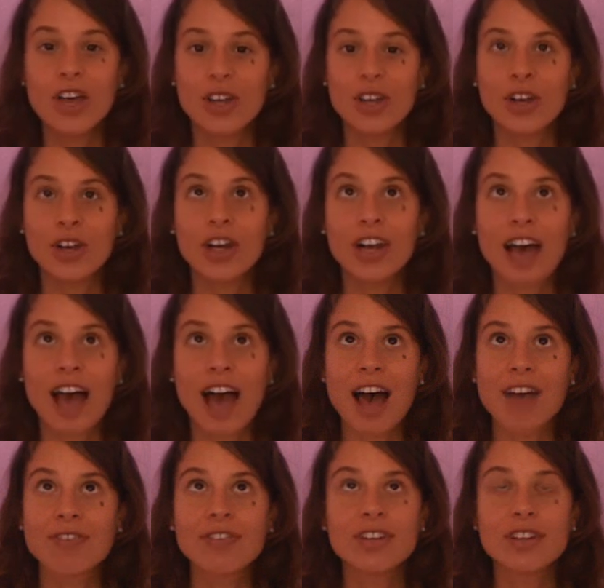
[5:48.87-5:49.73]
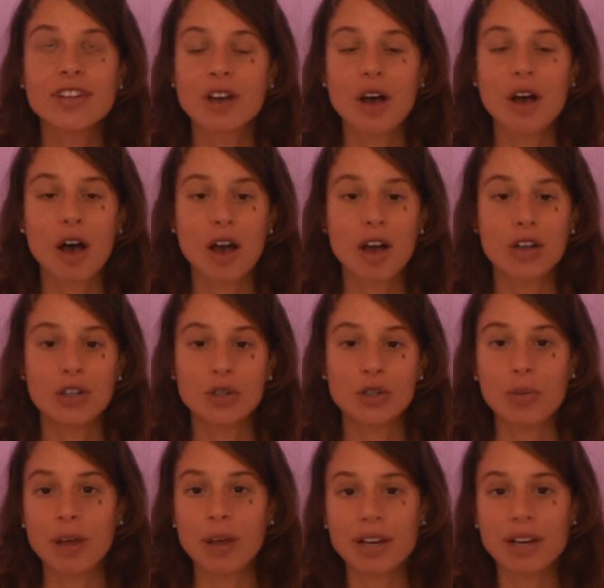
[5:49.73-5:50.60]
You're going to have a
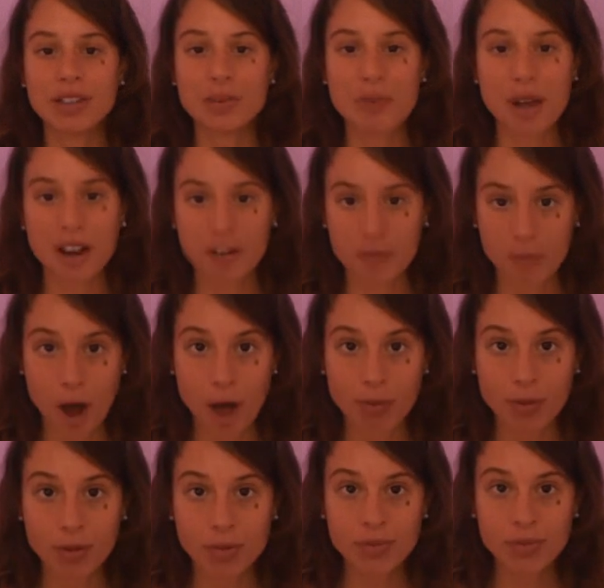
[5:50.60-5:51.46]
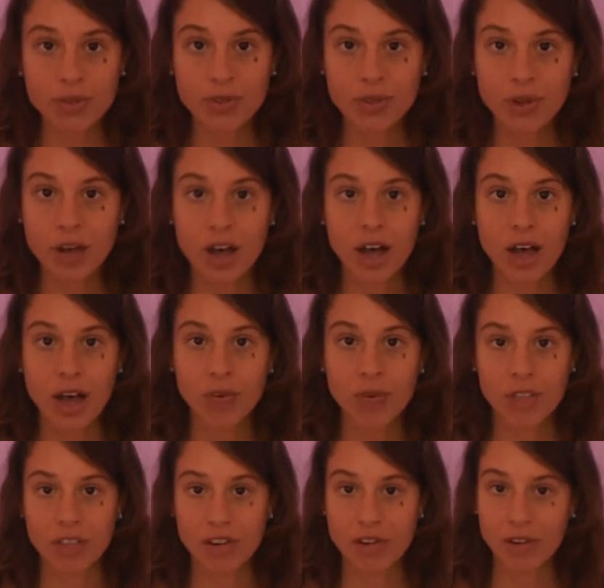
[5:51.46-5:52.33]
tremendous amount of problems
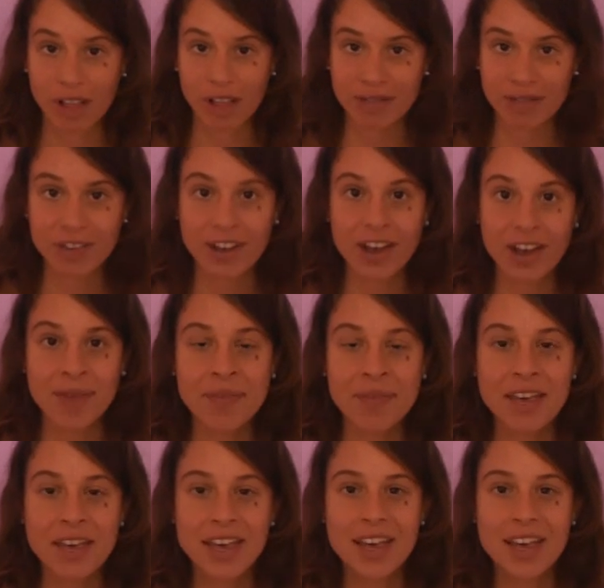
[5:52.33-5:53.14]
within your lifetime.